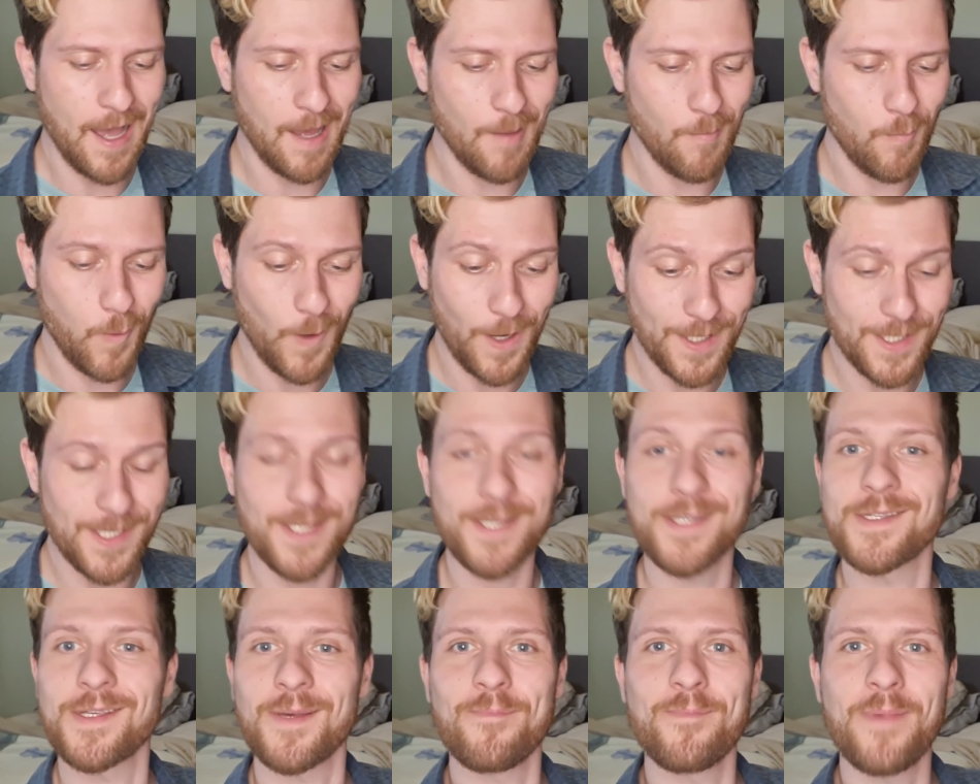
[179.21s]
What I did
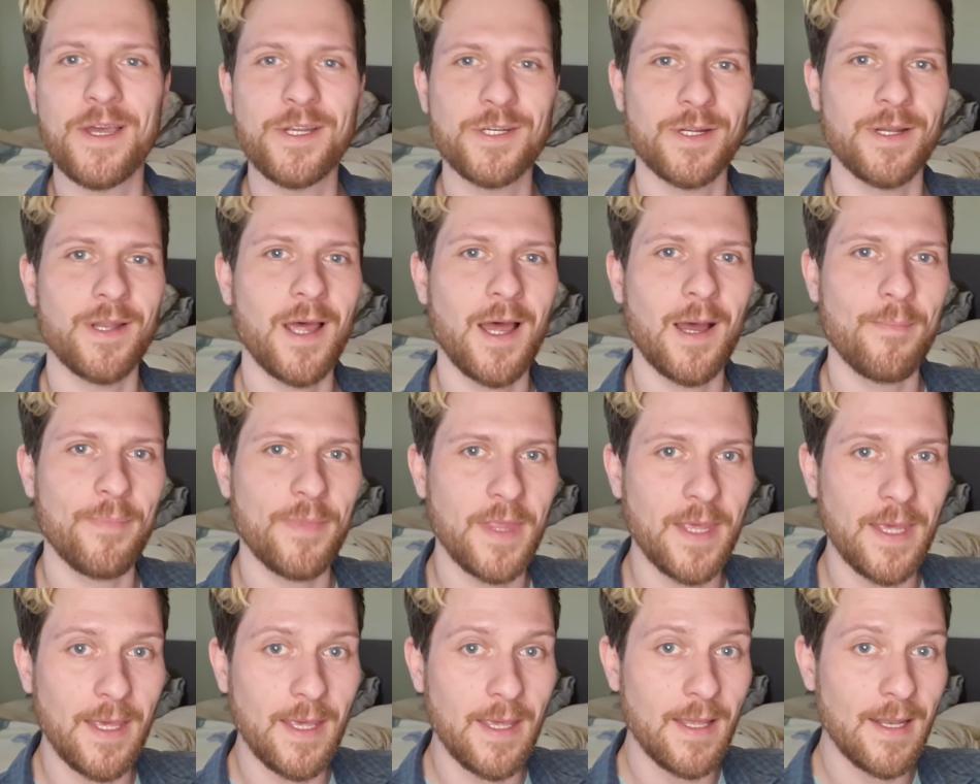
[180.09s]
is I measured up
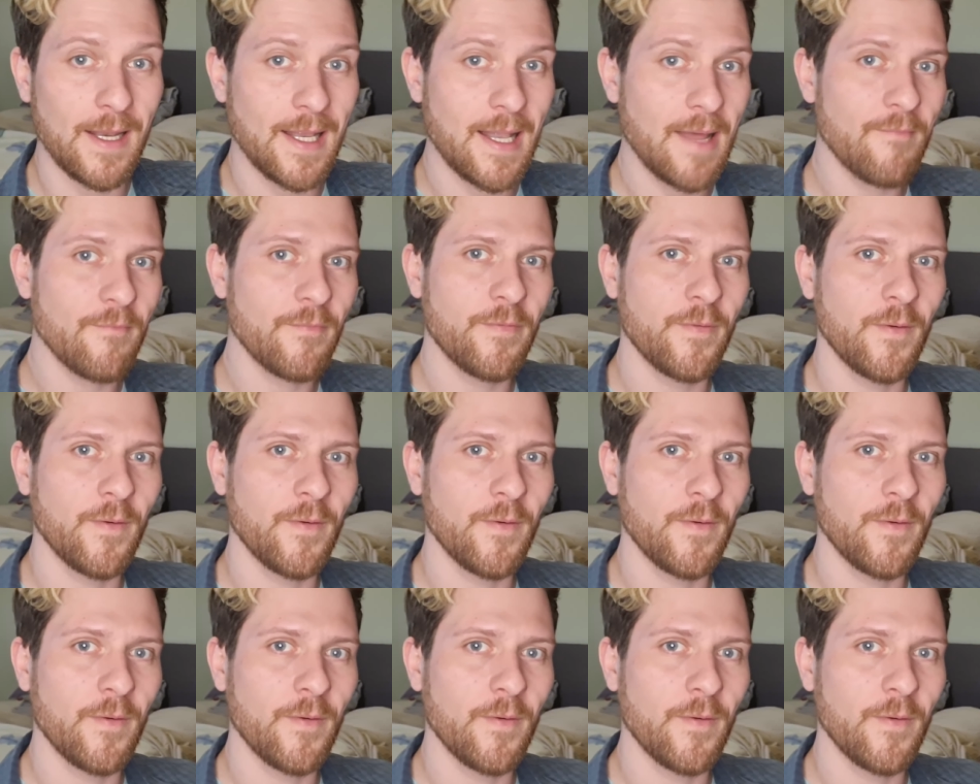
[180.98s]
the length